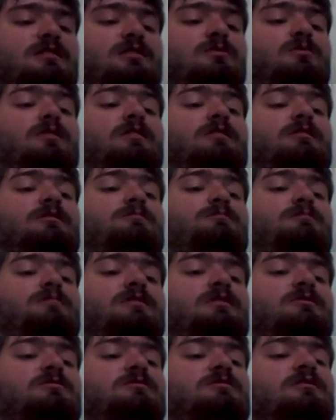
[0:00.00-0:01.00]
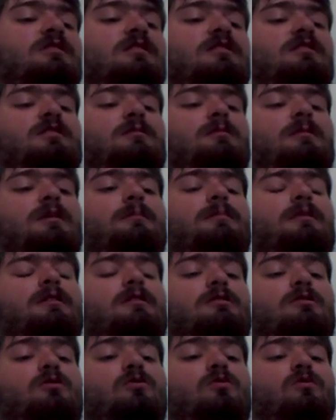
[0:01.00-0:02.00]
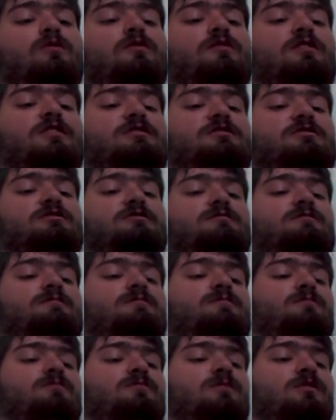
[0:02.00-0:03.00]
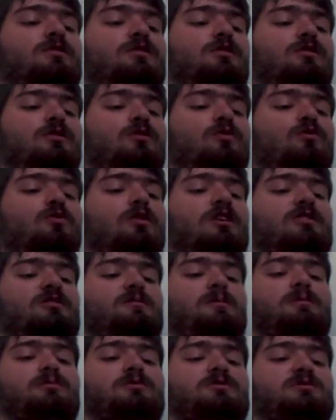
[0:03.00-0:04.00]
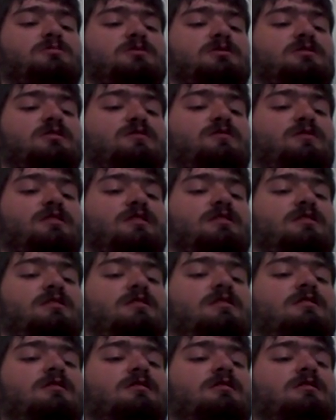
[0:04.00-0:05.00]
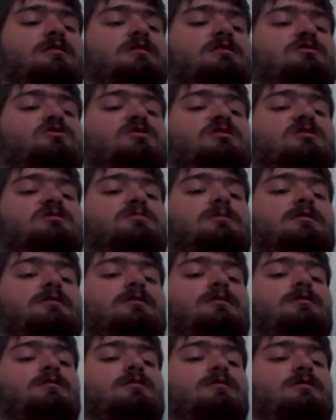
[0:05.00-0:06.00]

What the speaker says: She waited, but there was nothing in the mirror but her own reflection. You will have to be more specific. This would explain.